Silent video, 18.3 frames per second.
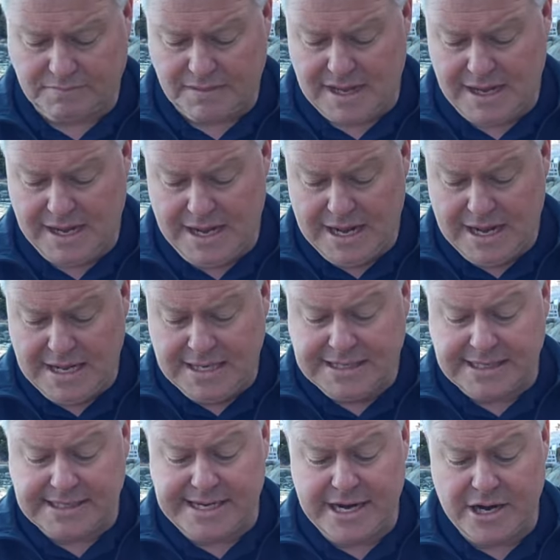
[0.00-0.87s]
It
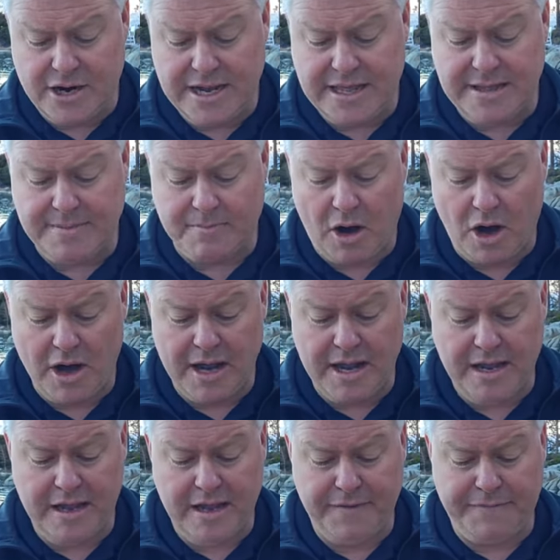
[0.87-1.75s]
says here in the mark,
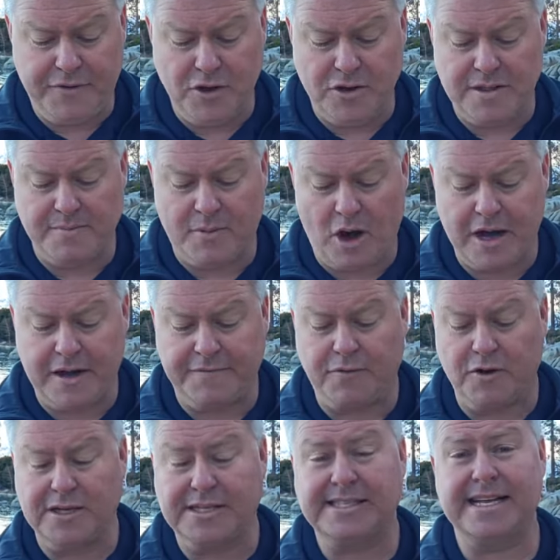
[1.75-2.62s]
if you're in the market
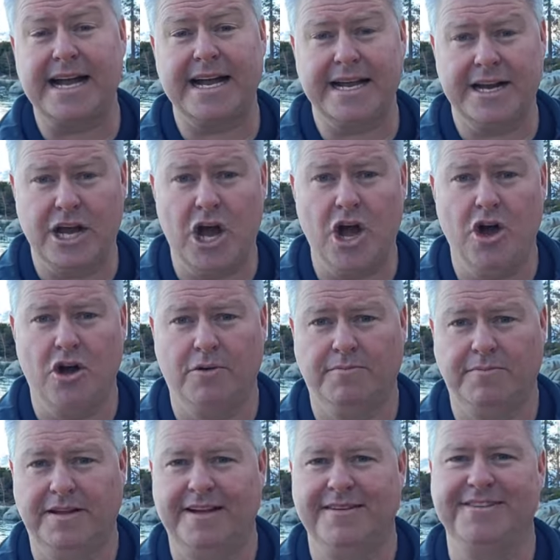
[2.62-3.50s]
for a second
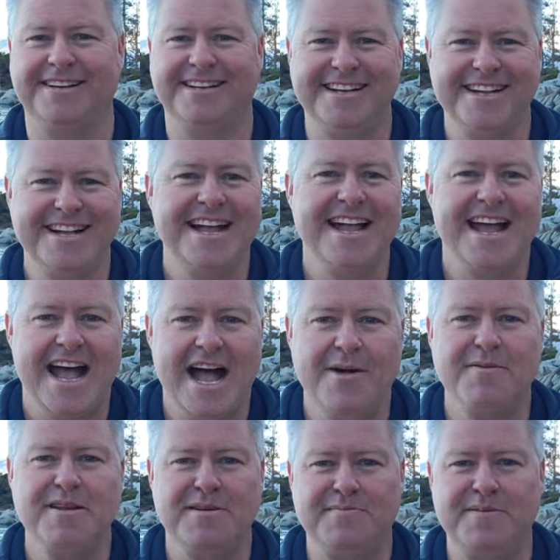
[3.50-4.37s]
home, I mean,
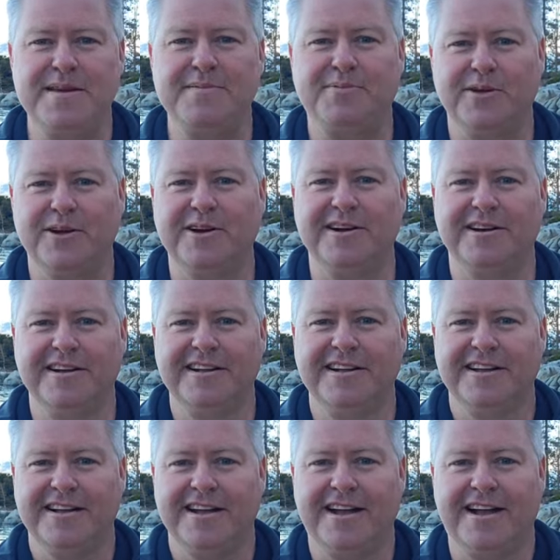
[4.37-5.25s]
how many people are
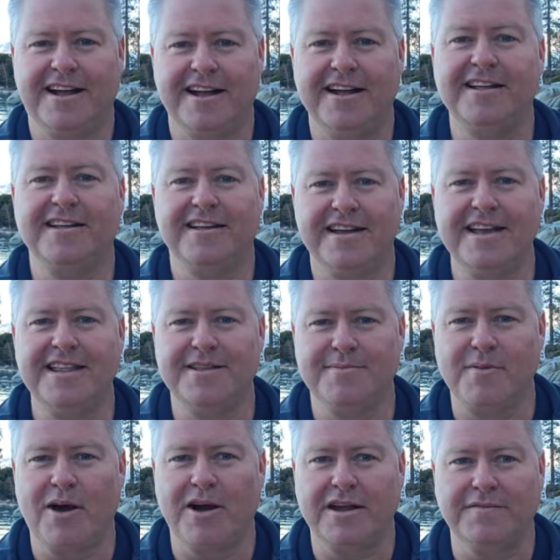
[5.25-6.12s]
uh, in
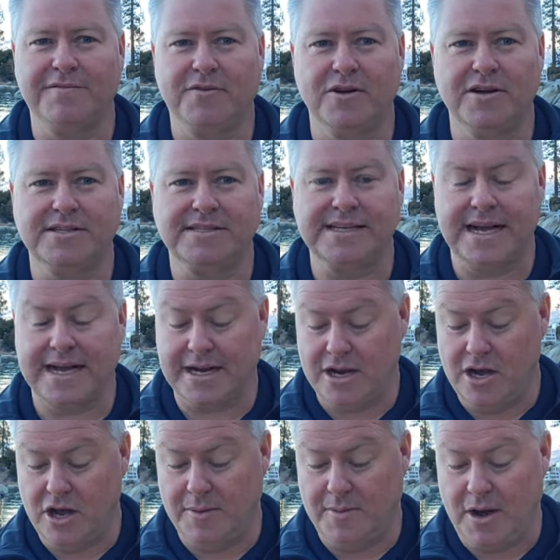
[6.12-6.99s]
the market for a
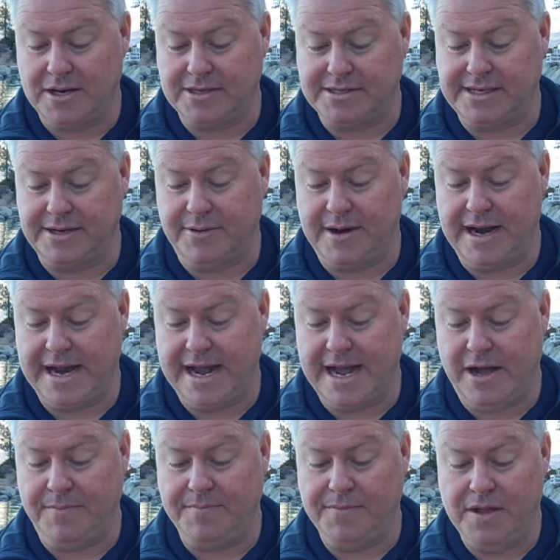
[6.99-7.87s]
second home, honestly, right
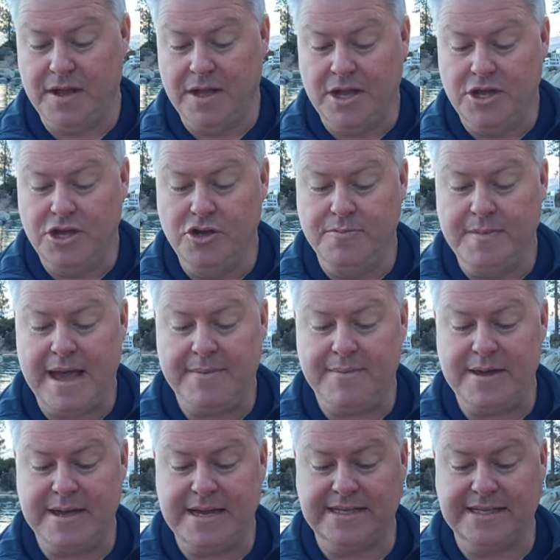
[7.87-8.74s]
now. You
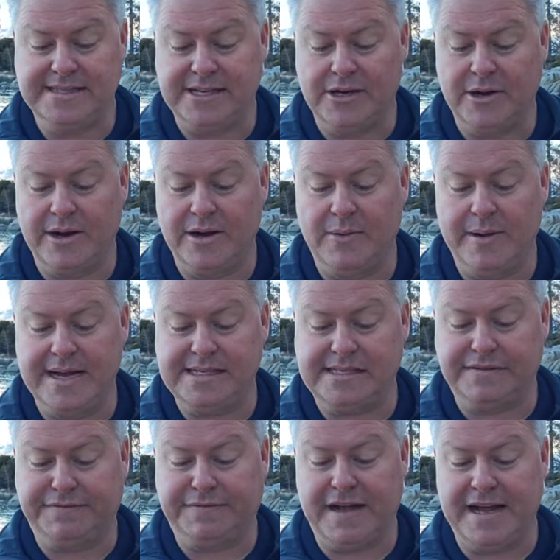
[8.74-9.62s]
may be considering
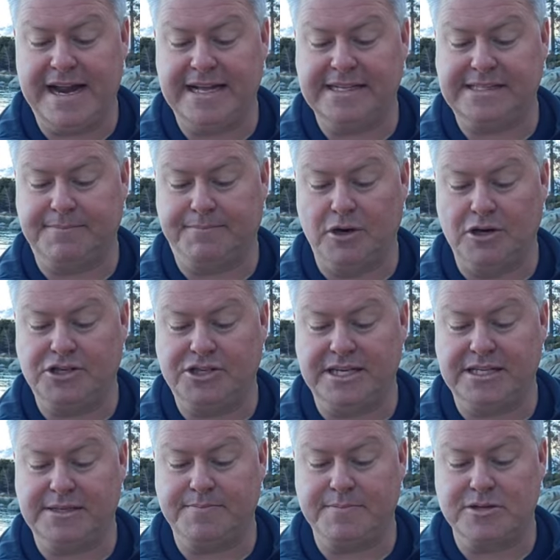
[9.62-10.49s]
ways to finance the
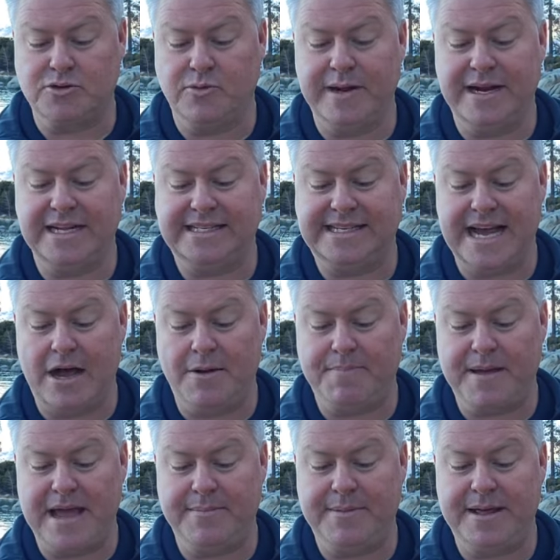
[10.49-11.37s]
purchase. Between a
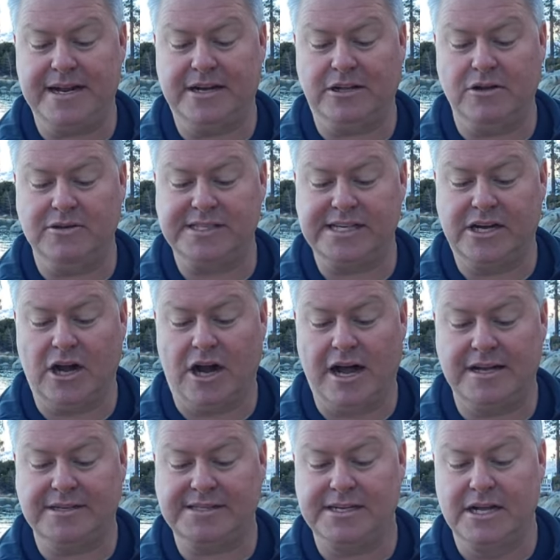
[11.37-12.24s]
down payment and closing
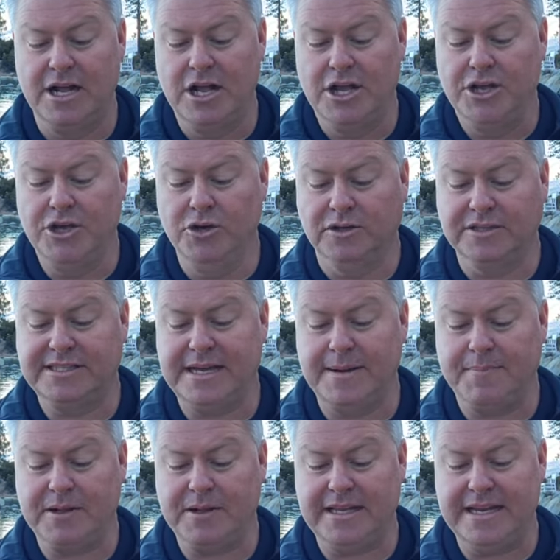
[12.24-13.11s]
costs, you'll
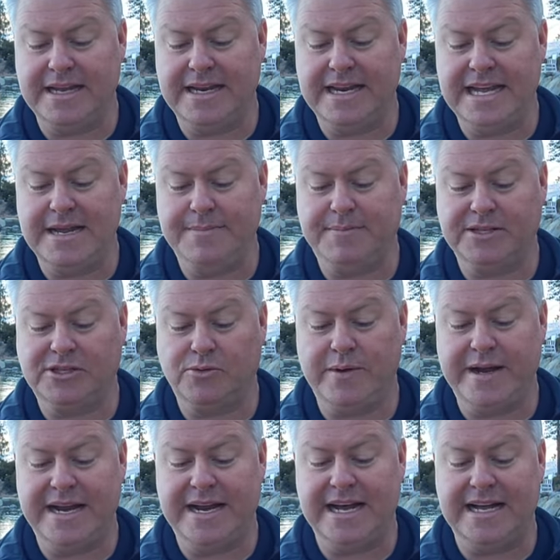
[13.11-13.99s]
typically need
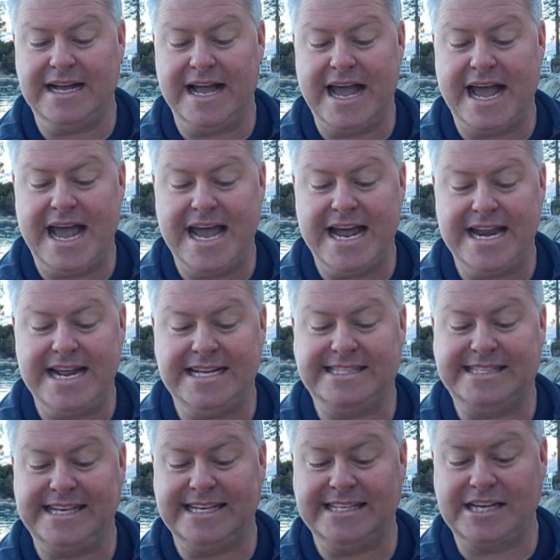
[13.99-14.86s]
between
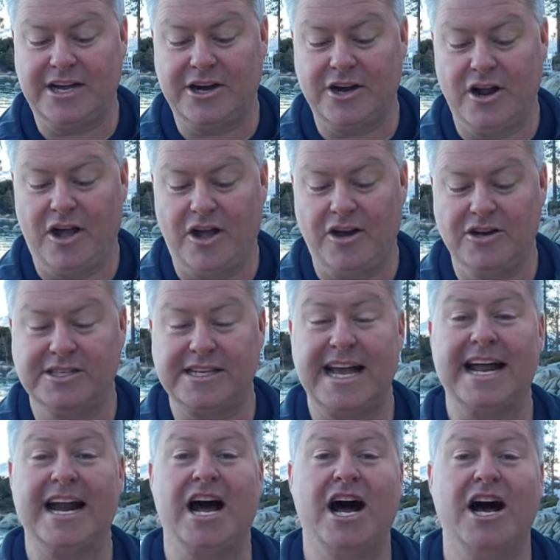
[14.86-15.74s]
$8,600
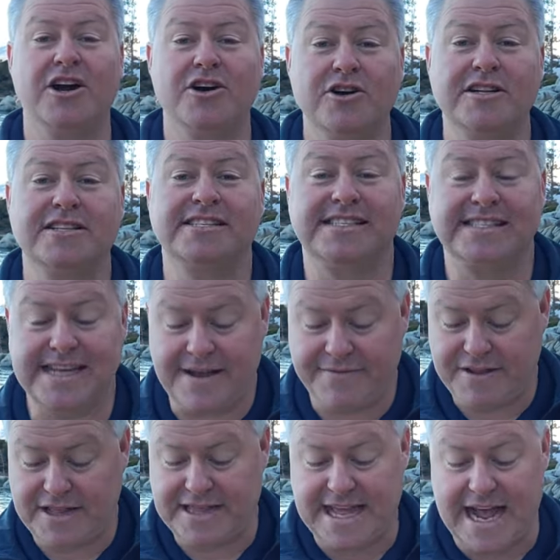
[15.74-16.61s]
and
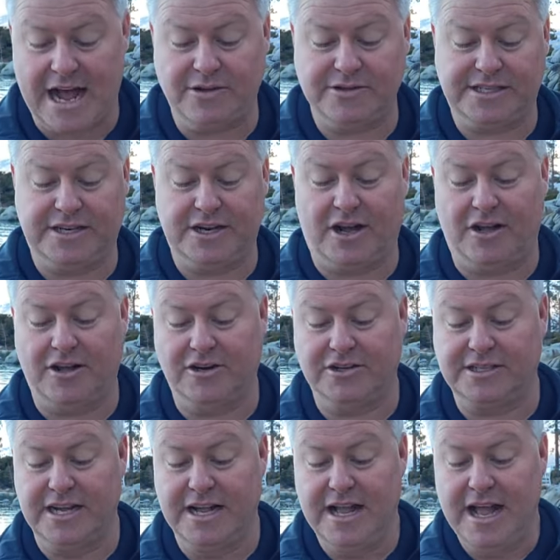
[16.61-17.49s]

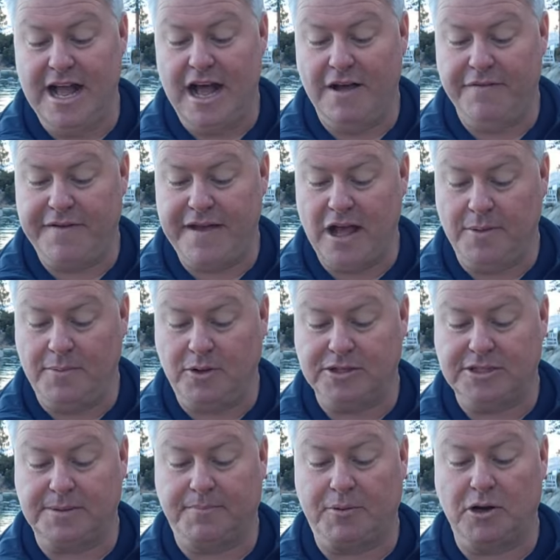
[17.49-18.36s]
$107,000
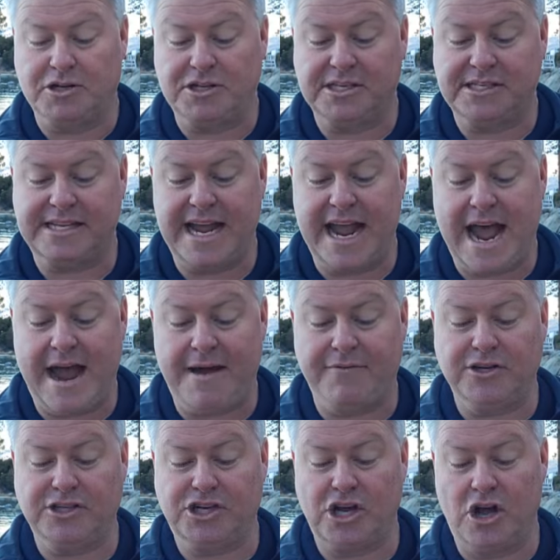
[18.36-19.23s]
available to purchase the
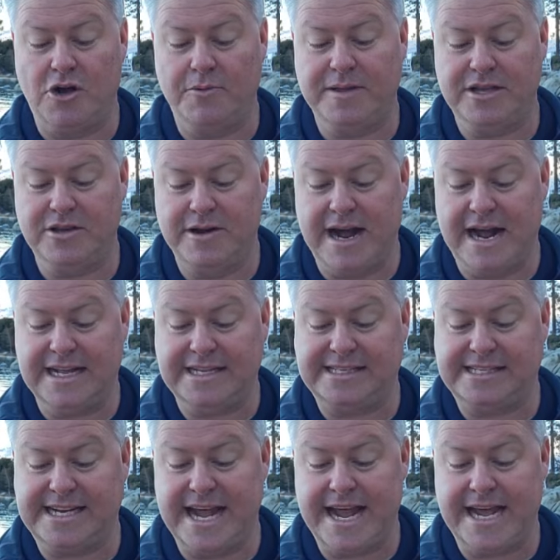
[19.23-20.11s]
average home in the United
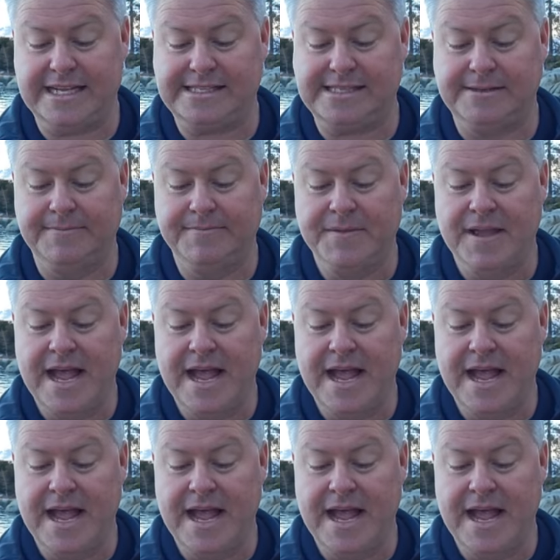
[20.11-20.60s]
States.